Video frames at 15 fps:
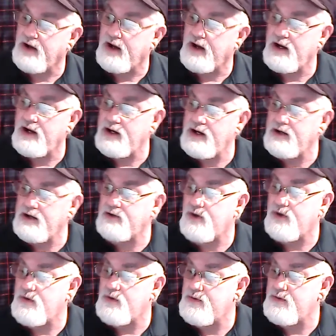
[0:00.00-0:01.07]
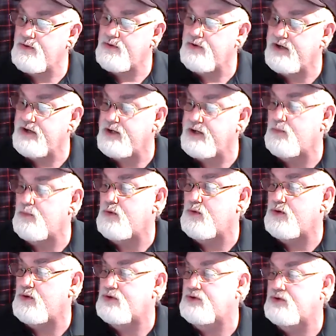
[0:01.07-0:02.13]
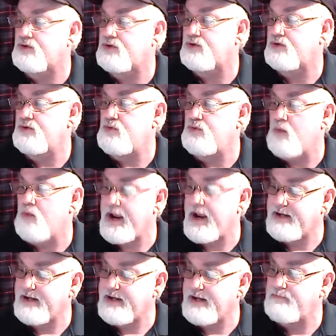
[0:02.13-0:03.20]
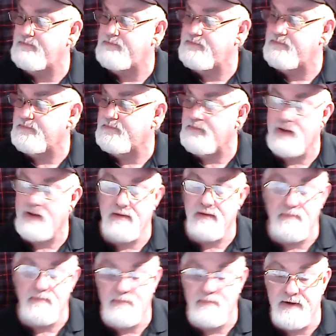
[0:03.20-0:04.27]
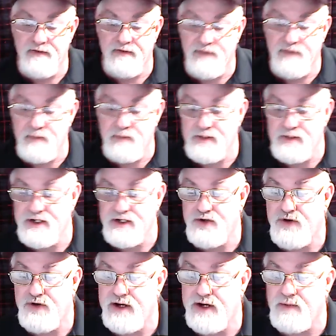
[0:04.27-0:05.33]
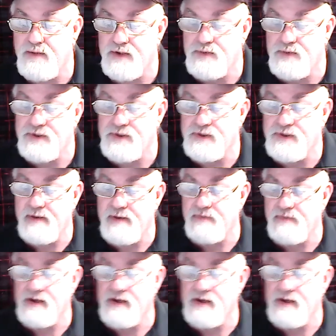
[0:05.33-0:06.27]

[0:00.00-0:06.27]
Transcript: "I Told Her It Was Too Wet." but the fun was in trying, which was about